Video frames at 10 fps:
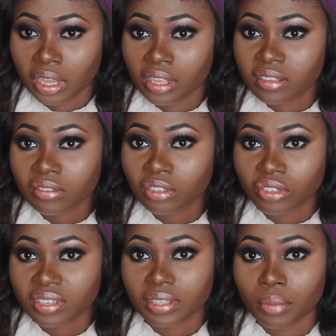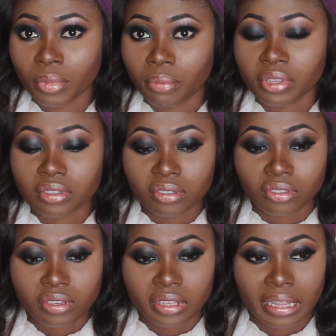It's not just a meme. It's not
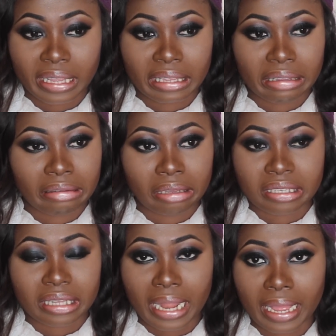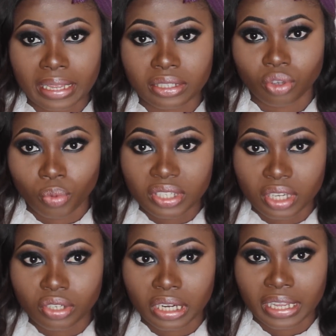just like slang. Shopping is
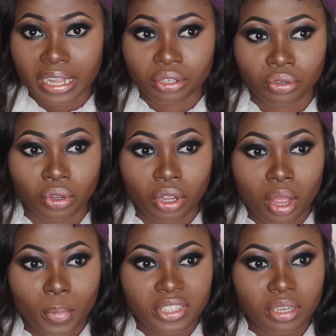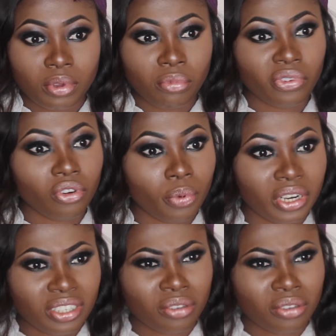actually cardio. By the time you're moving up and